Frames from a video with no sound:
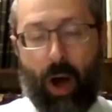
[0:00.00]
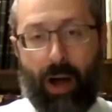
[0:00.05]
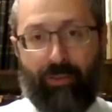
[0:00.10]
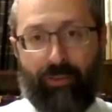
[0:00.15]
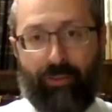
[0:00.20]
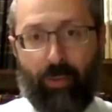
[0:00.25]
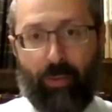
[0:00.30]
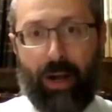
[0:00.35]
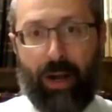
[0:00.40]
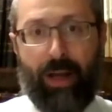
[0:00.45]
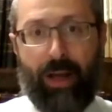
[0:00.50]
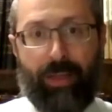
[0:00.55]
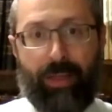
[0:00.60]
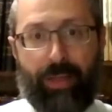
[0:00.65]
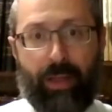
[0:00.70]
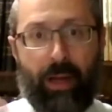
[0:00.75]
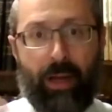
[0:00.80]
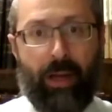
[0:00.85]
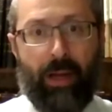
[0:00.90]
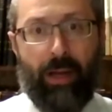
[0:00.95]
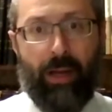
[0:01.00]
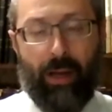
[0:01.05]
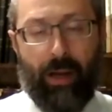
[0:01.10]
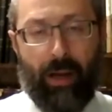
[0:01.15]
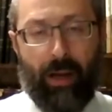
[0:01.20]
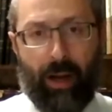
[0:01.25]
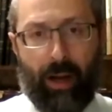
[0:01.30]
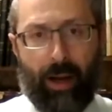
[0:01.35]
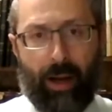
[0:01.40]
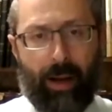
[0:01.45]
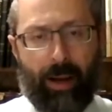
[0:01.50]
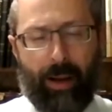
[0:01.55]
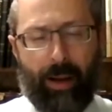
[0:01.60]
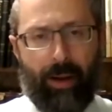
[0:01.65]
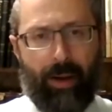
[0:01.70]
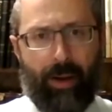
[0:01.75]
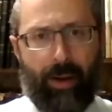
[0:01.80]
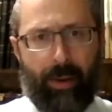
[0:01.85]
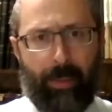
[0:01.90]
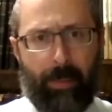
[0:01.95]
with
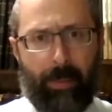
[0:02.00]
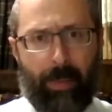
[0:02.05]
a